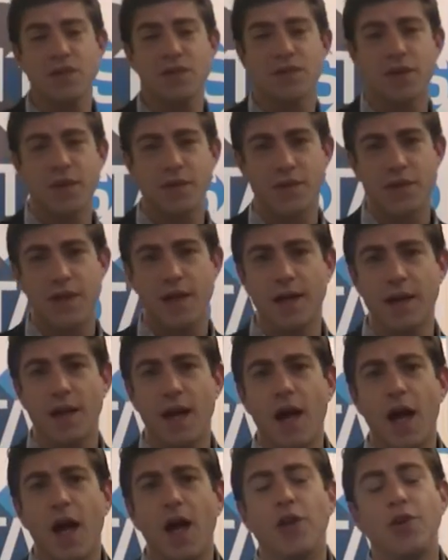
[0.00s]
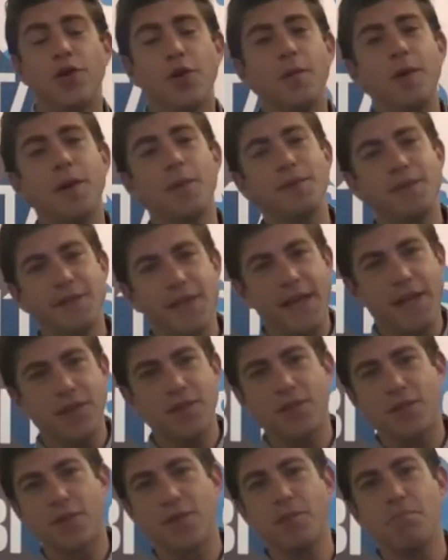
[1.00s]
associate, you'll be able to
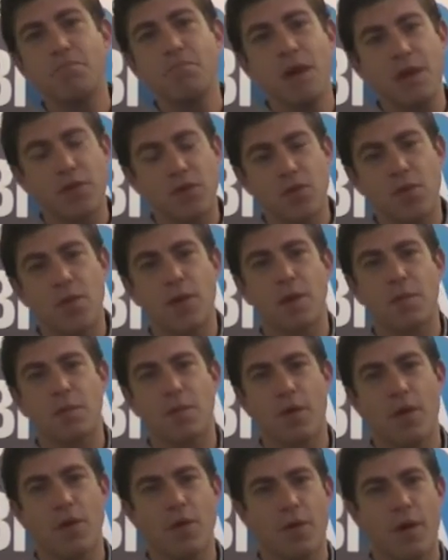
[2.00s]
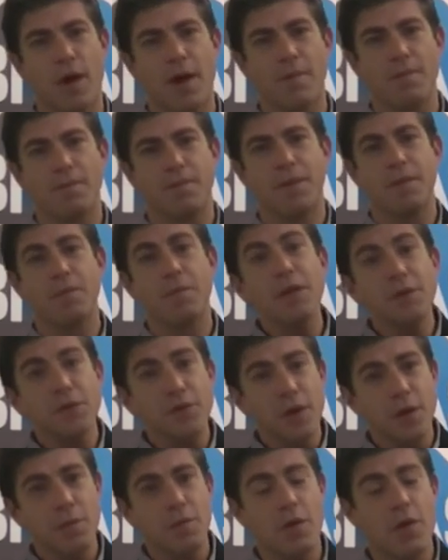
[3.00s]
enter the mentoring program. The
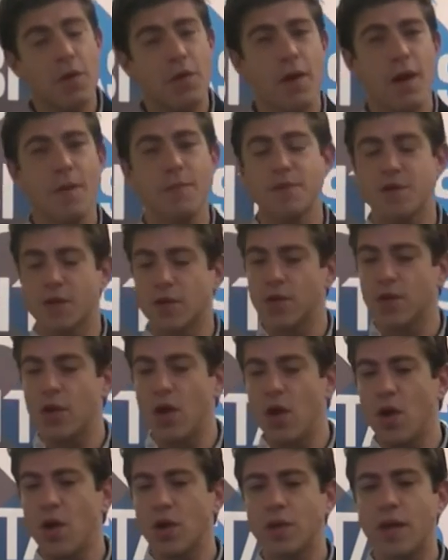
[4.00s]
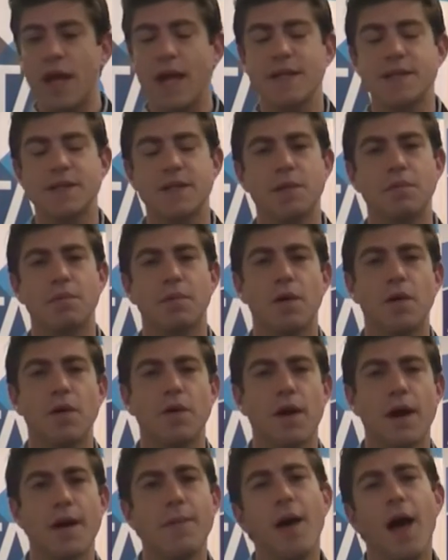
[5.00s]
mentoring program is a long-lasting
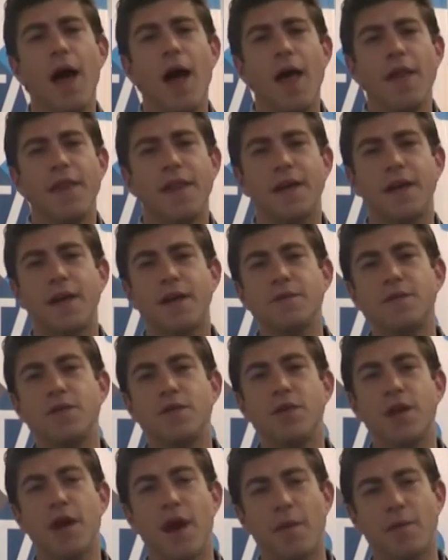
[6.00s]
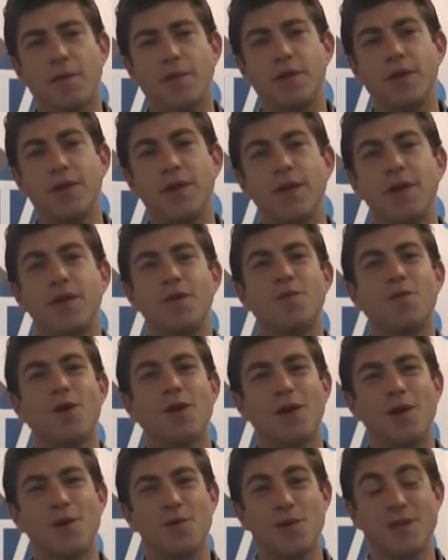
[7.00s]
program that gives you the opportunity of
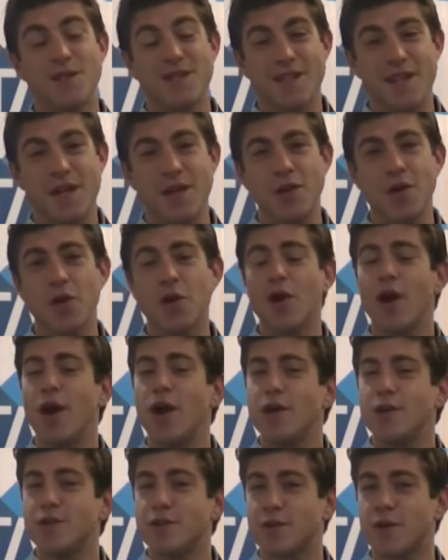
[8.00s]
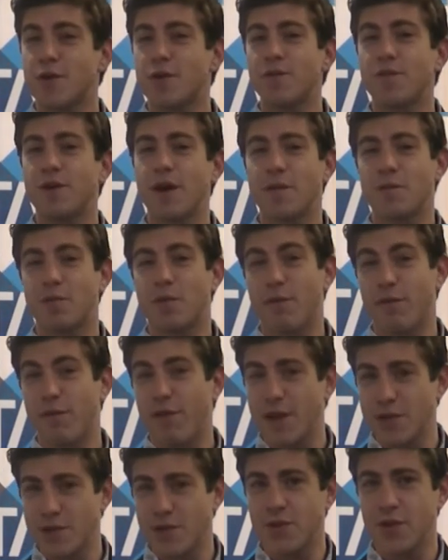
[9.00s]
working with senior certified
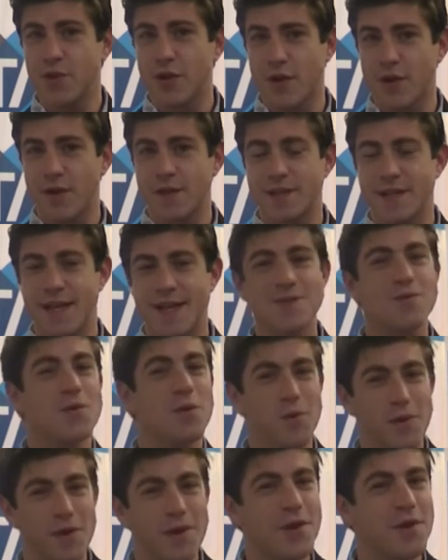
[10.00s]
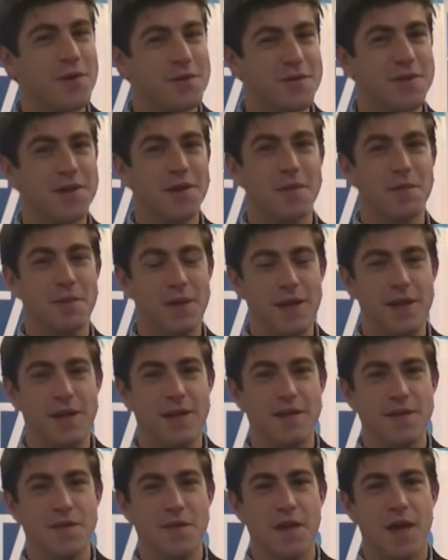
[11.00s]
professional architects, what we call
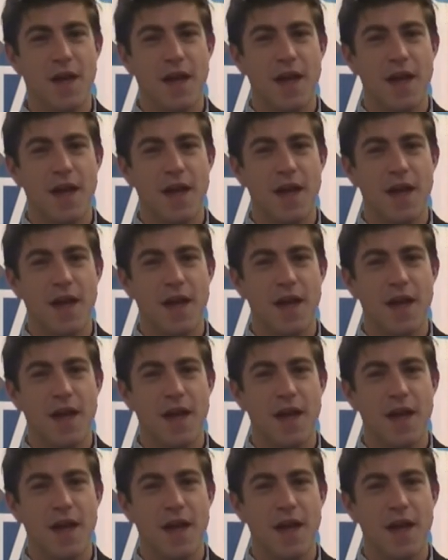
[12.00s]
CITAPs,